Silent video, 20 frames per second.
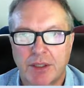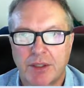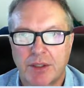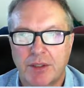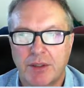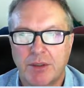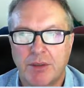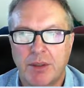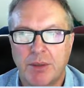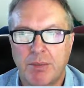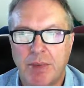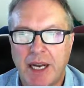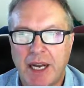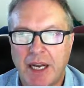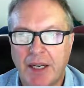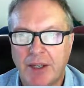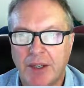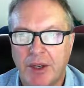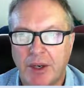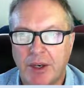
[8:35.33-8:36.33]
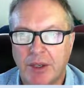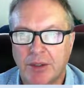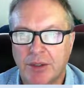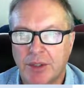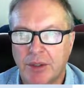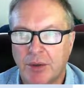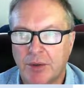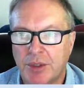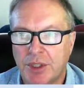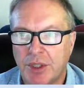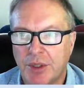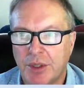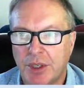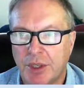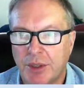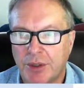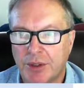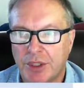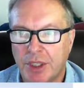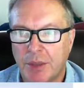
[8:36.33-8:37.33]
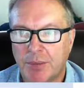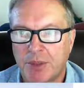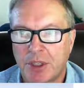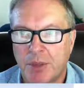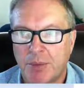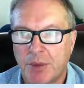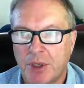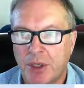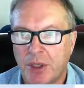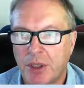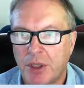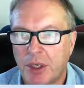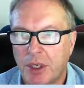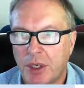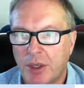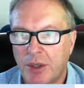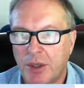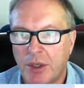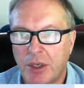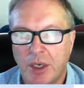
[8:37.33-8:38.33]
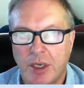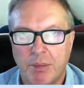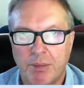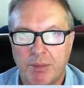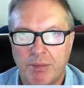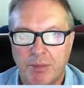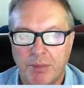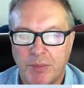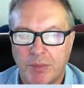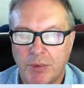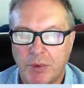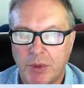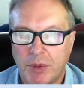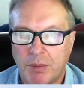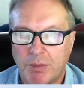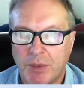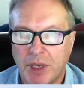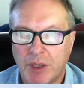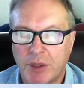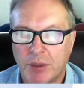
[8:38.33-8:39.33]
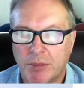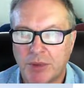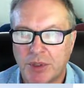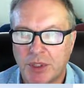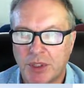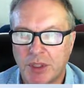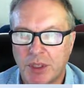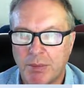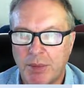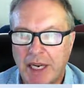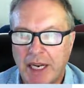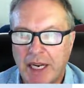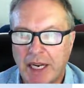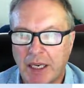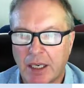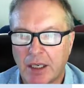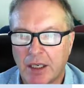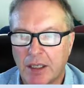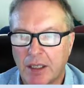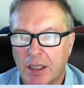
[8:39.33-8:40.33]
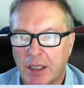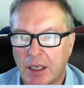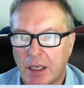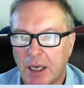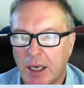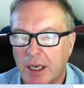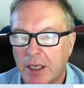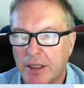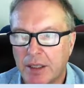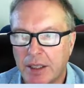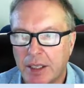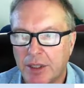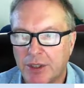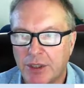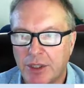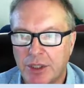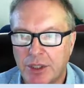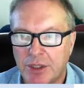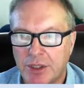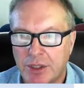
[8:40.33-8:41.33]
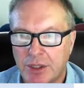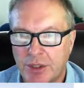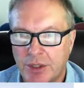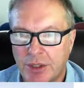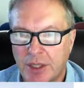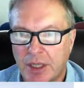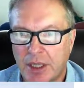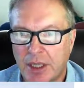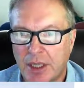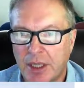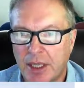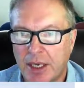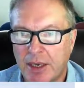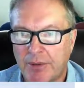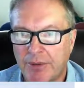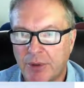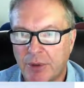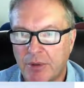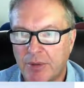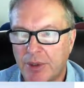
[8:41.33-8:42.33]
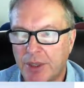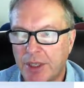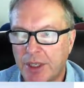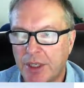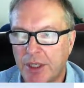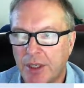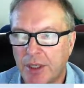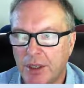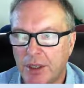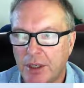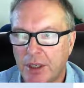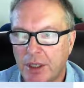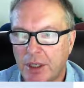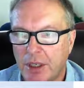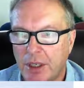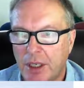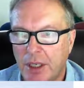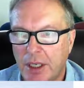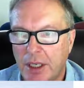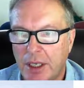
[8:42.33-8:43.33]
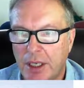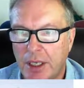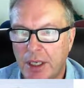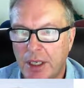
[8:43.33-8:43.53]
and there's really no access to the backyard. So you get your steps up here, you got bedrooms to the back, and kitchen is to